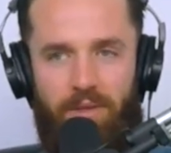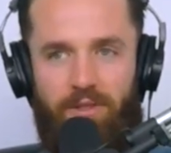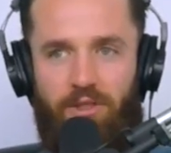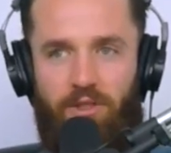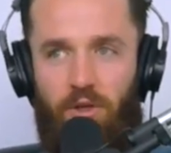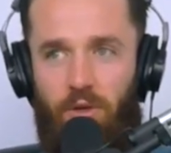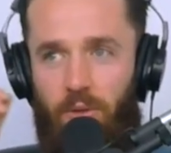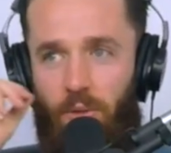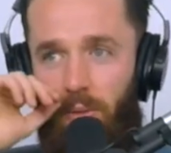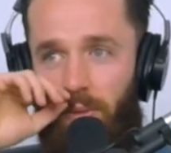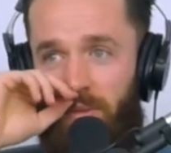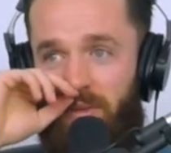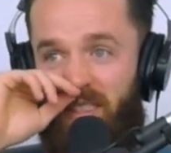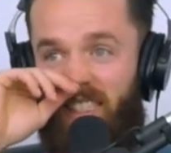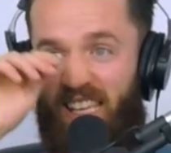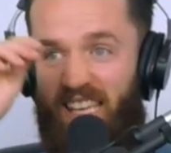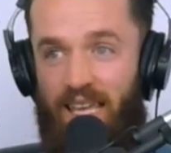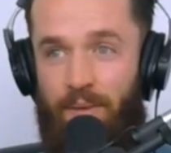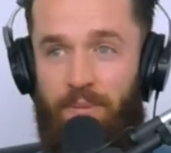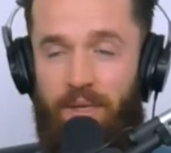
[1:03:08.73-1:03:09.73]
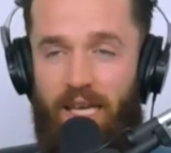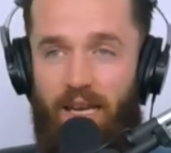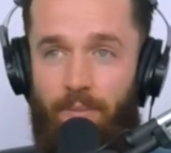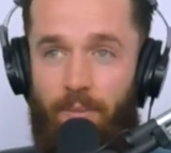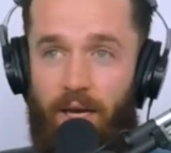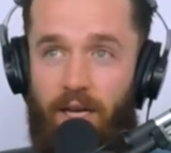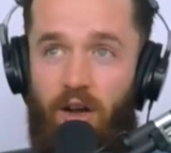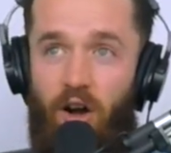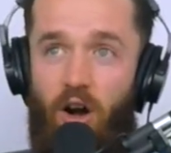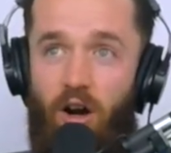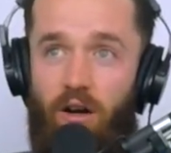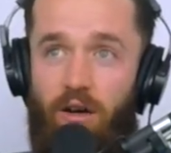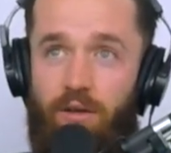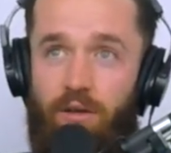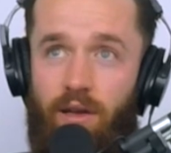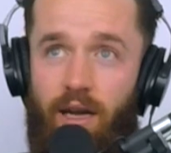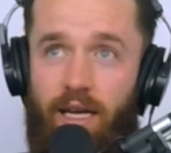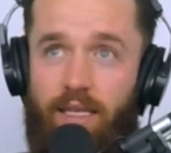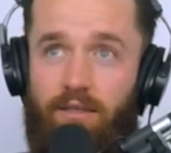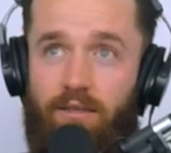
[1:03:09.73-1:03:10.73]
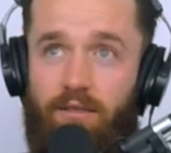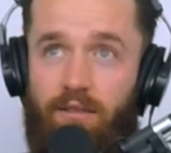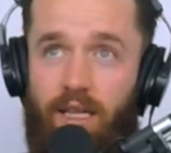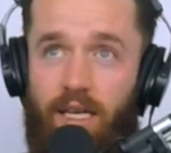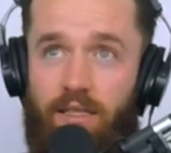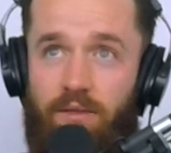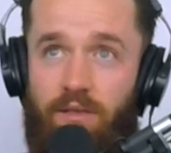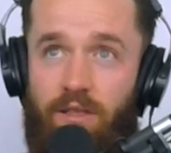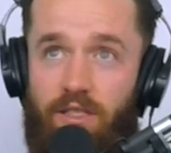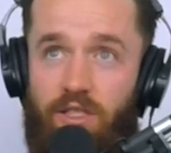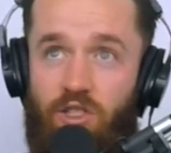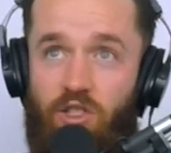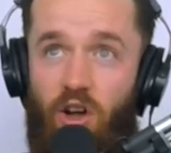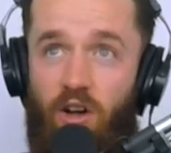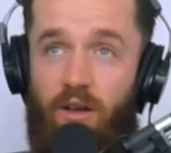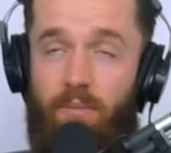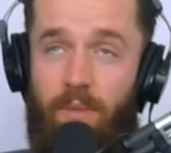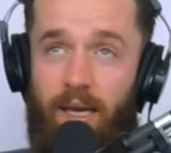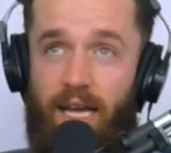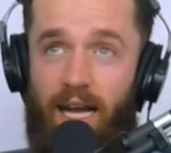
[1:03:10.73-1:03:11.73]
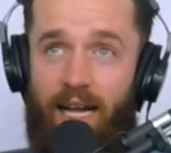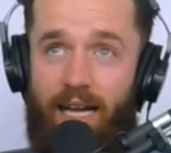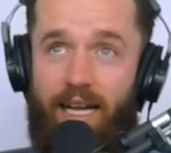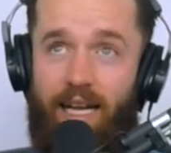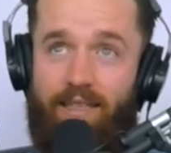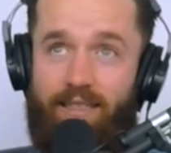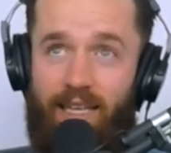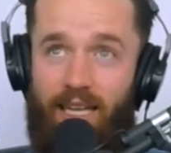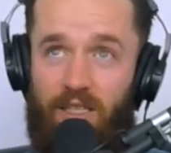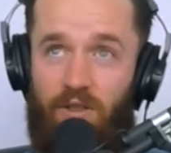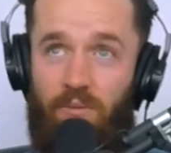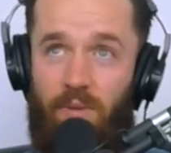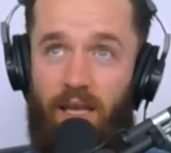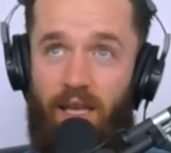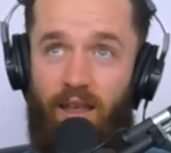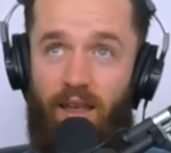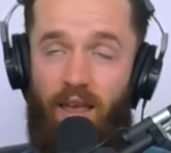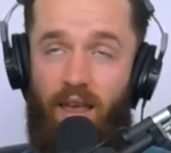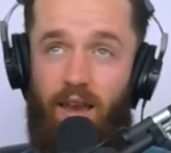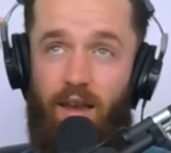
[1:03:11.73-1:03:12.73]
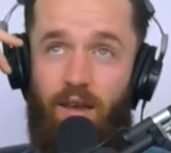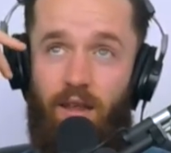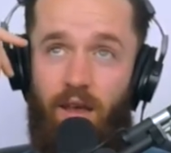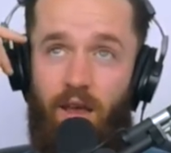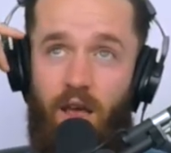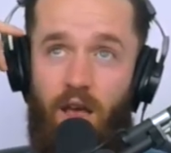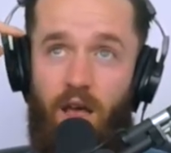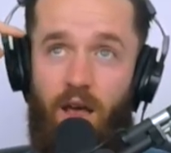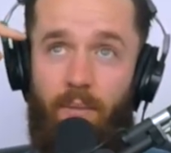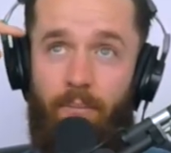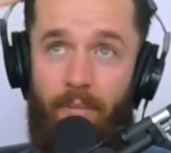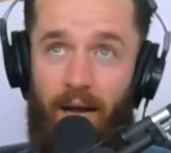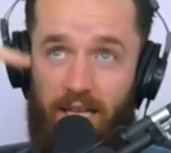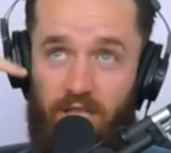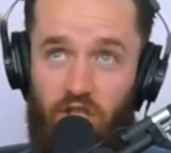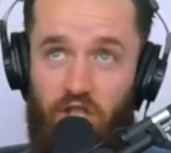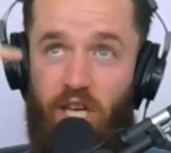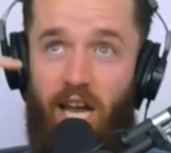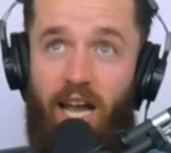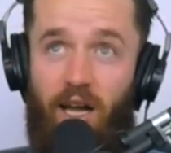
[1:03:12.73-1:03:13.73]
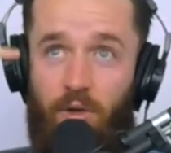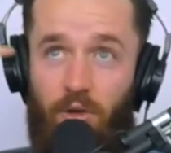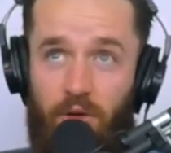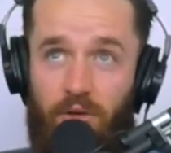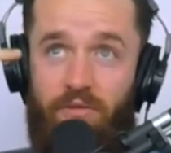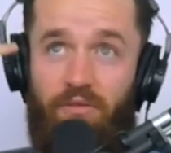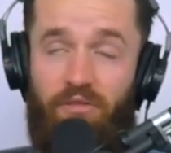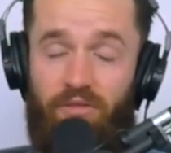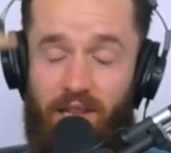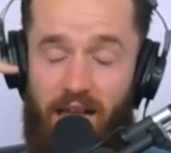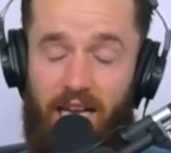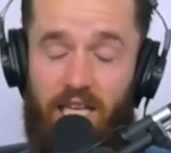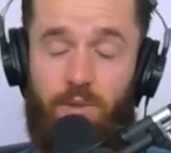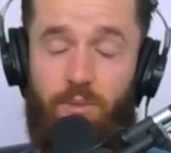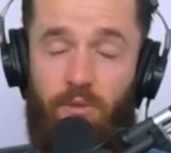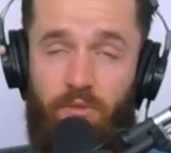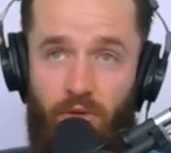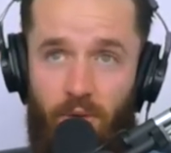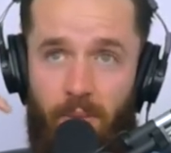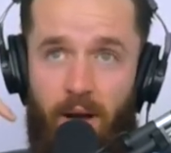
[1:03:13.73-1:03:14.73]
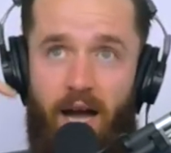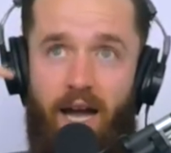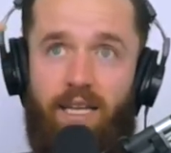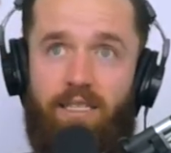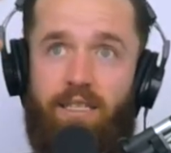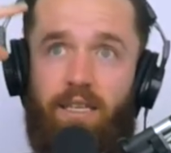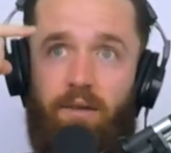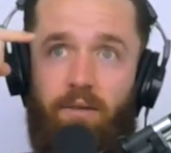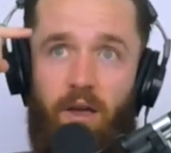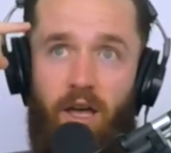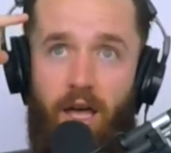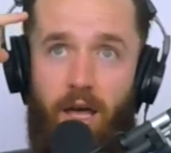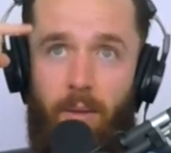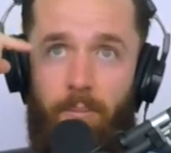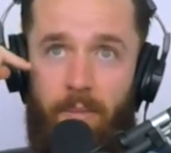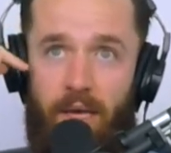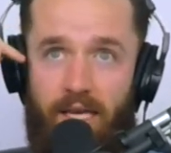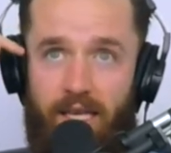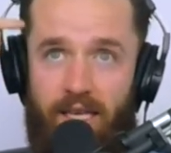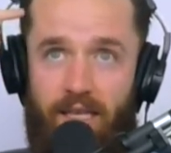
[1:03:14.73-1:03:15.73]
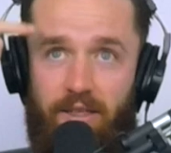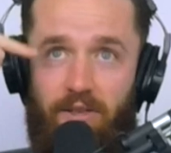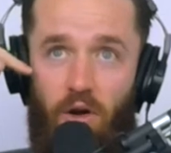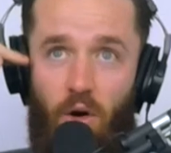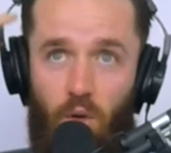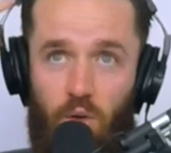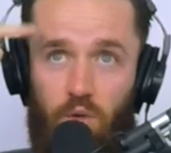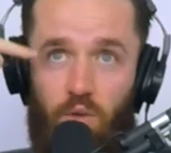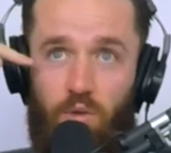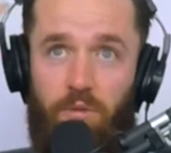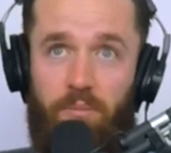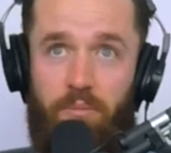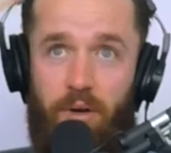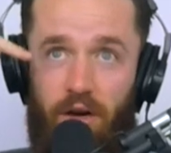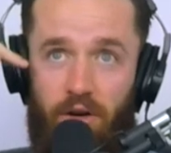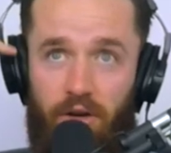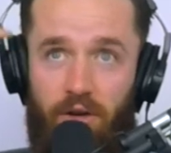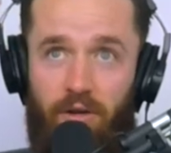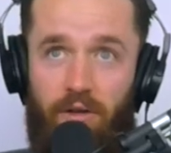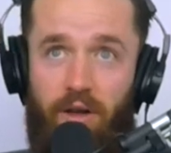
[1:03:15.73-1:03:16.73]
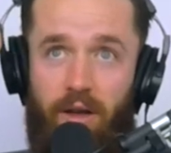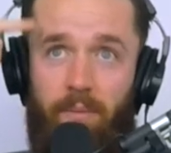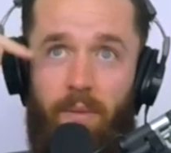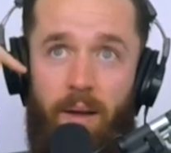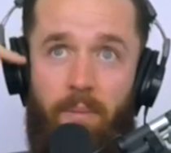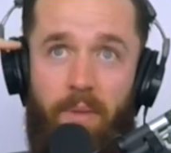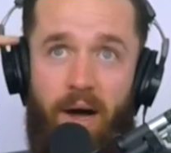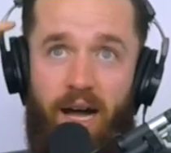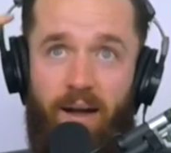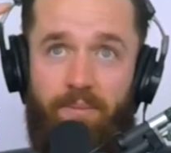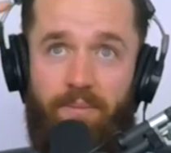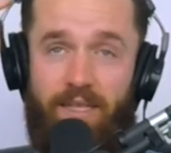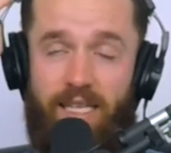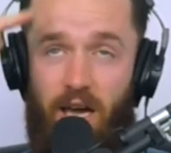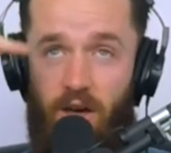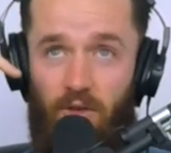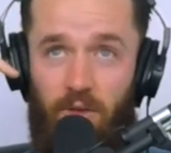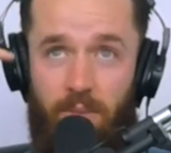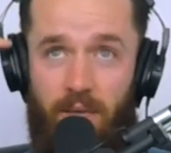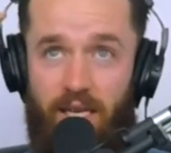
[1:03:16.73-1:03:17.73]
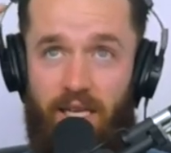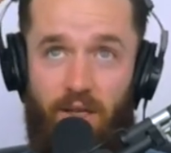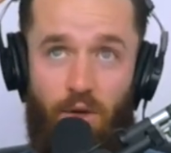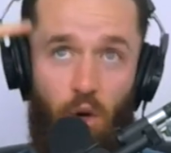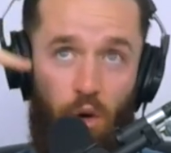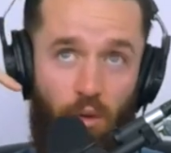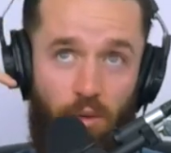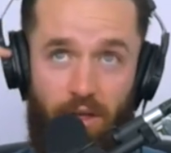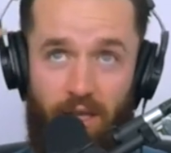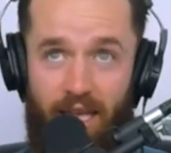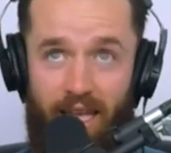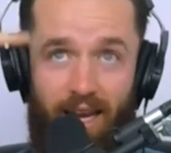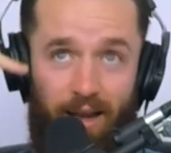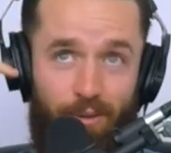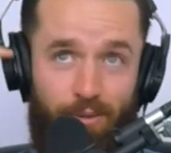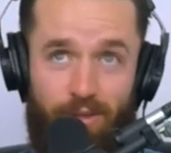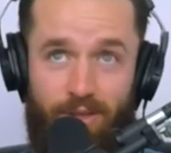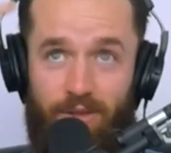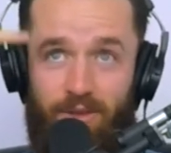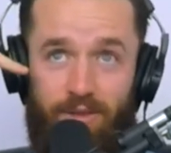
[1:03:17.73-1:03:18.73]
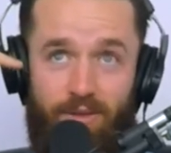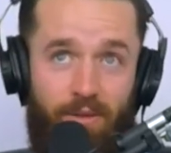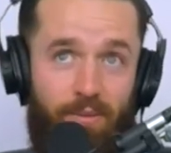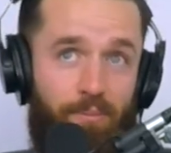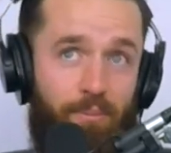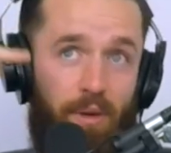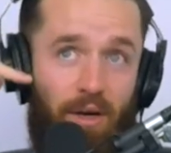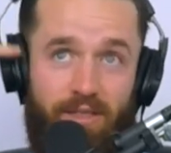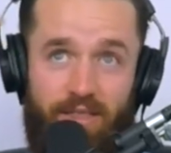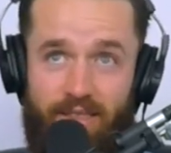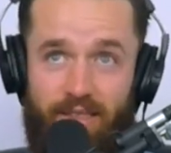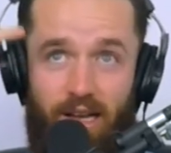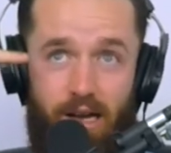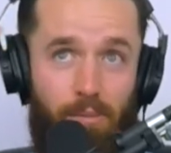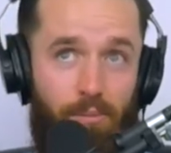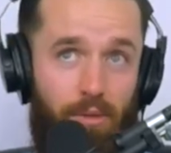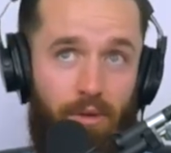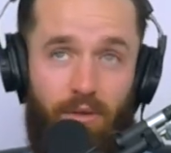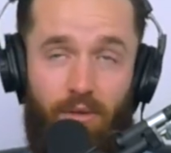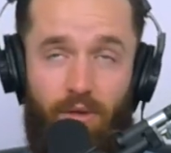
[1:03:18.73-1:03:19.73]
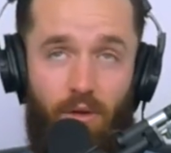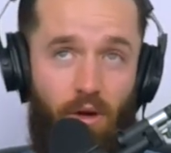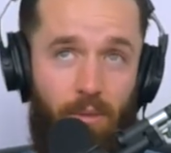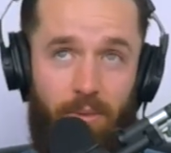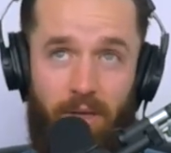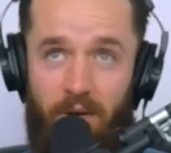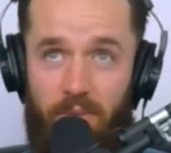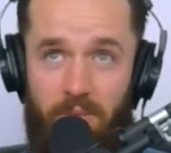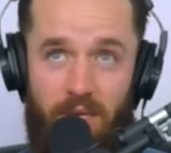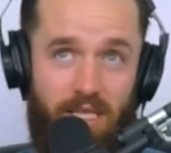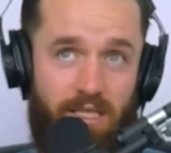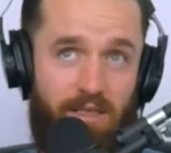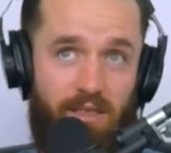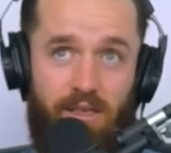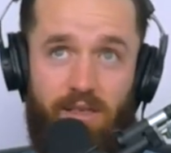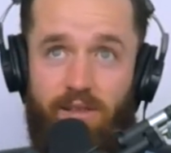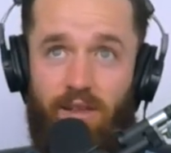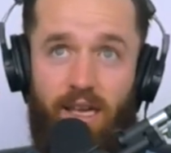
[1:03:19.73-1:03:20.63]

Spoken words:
And so seeing him get in my car, I saw him make eye contact with me, and my childhood flashed before my eyes, like making toast with butter, like my mom telling me to go get out to the bus stop or I'm going to miss it.